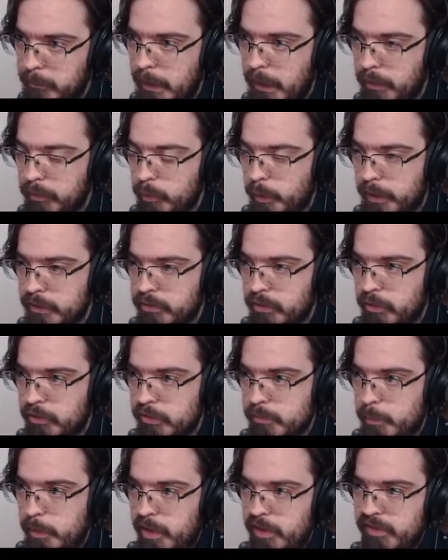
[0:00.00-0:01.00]
otherwise known
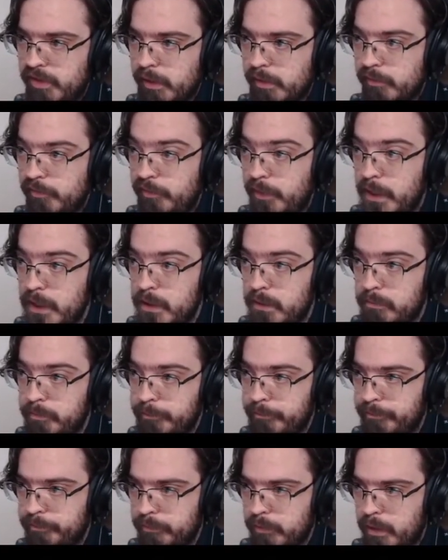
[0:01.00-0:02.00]
as PSXfin.
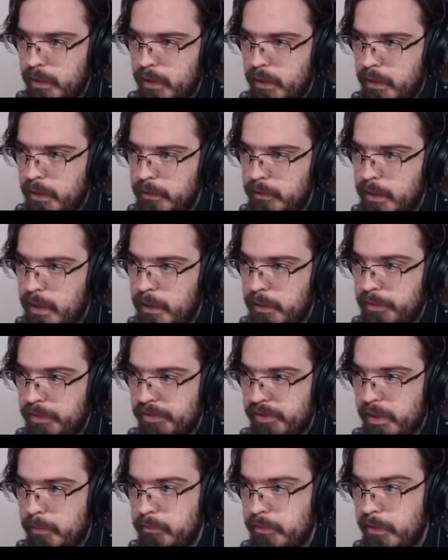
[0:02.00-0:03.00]
They're the
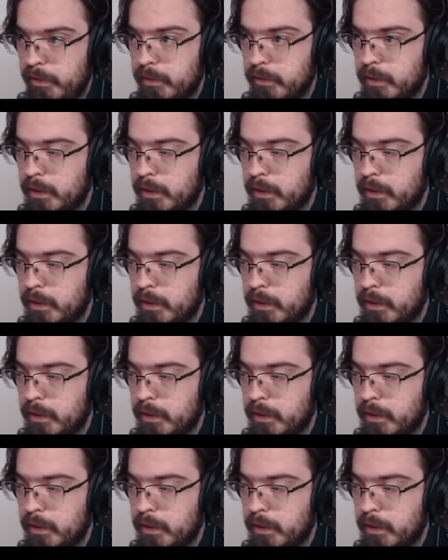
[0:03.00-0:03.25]
same thing.